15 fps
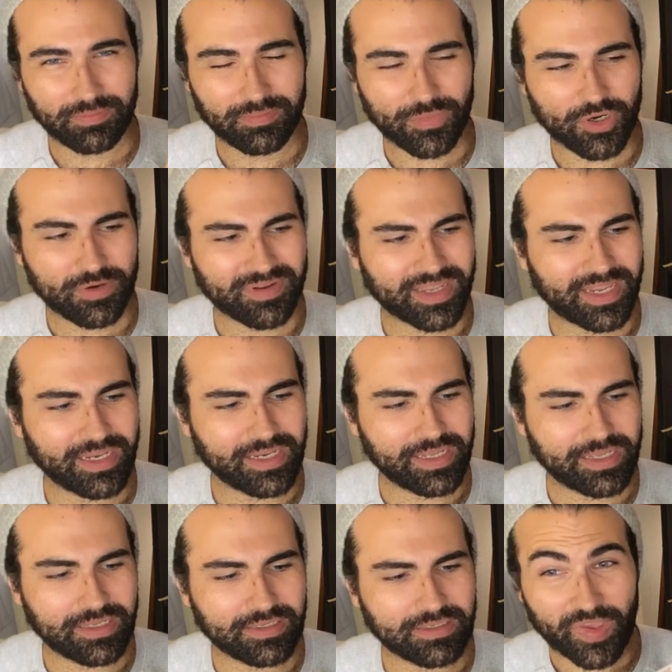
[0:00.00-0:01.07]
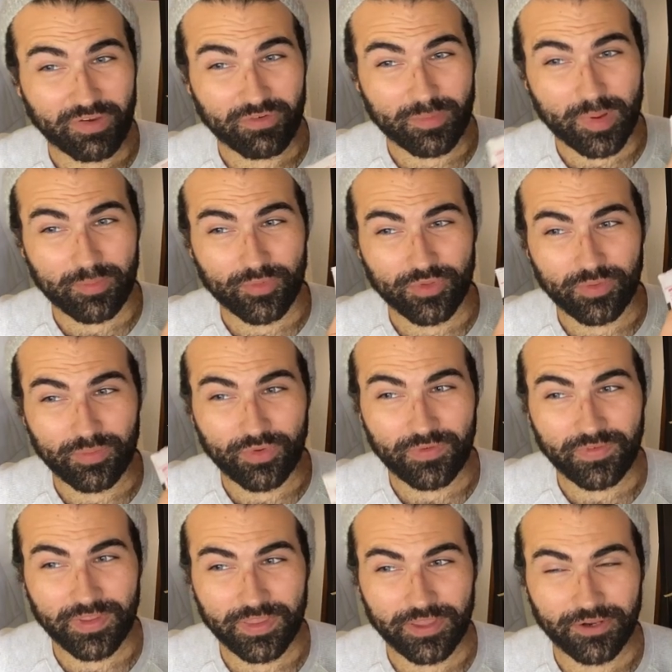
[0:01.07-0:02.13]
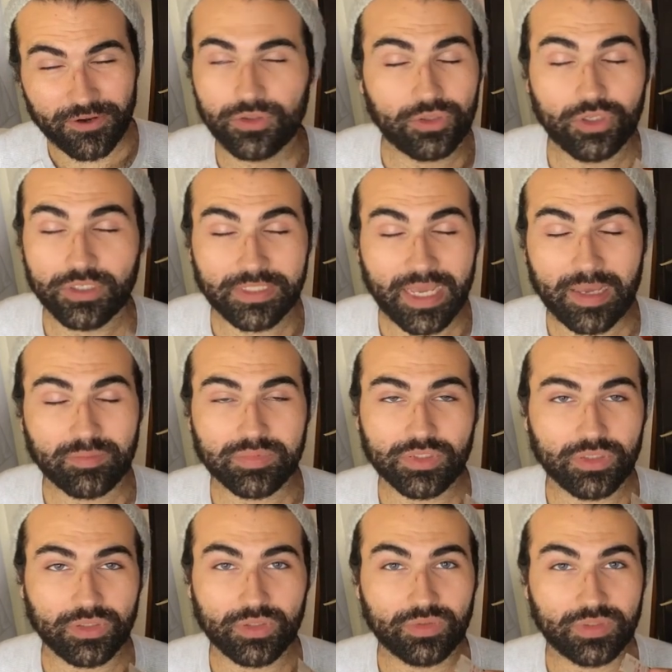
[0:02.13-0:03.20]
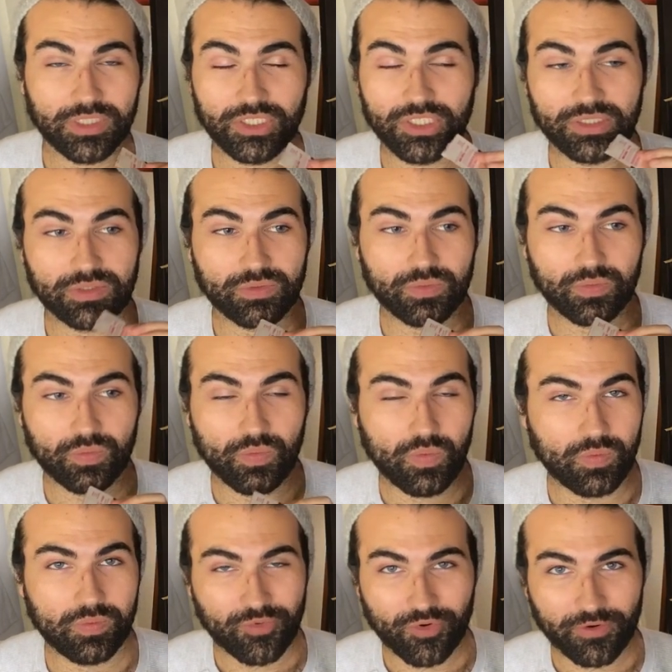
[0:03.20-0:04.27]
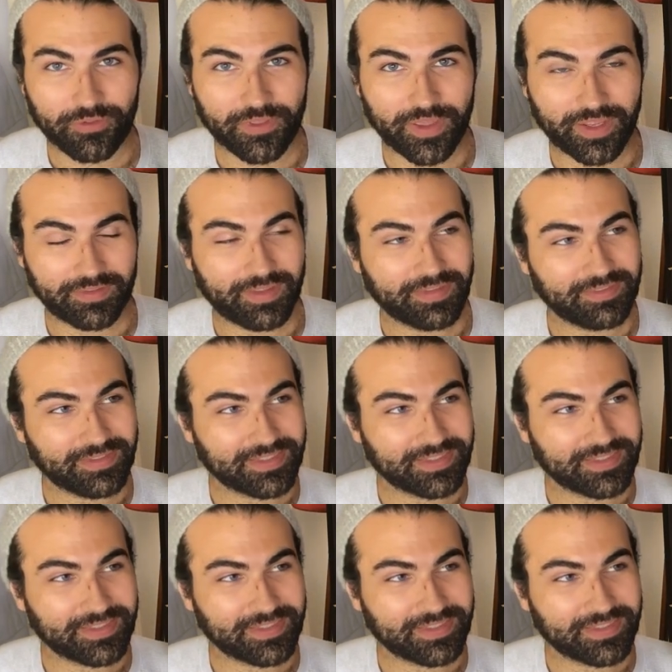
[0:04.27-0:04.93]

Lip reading: hurricane hit. I remember the movie theater looked absolutely just poor thing. Like the